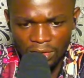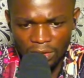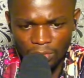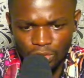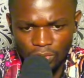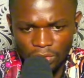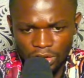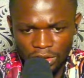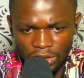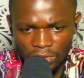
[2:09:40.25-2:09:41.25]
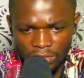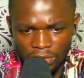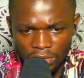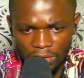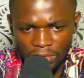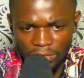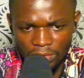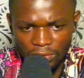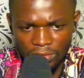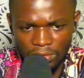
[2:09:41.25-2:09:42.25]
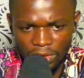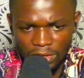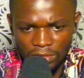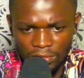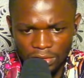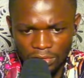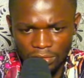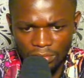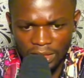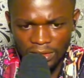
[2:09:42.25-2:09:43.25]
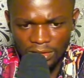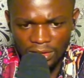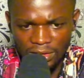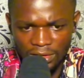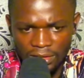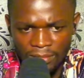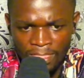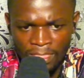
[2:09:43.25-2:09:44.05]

I'm also watching out. Don't want to get hit with some nastiness here.